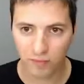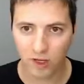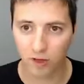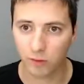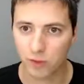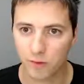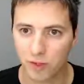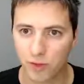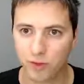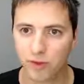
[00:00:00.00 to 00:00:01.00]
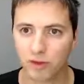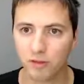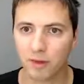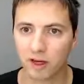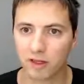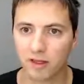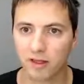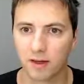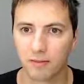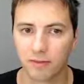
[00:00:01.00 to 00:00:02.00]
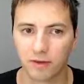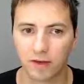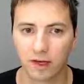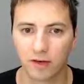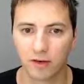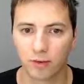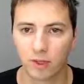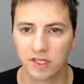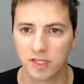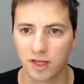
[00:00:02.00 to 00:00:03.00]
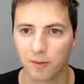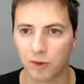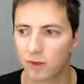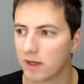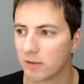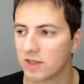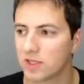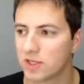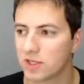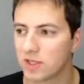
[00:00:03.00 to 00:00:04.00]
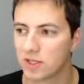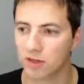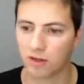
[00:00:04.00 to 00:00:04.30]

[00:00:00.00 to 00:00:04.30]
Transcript: if you switch to the debug tab, then you will see MQTT messages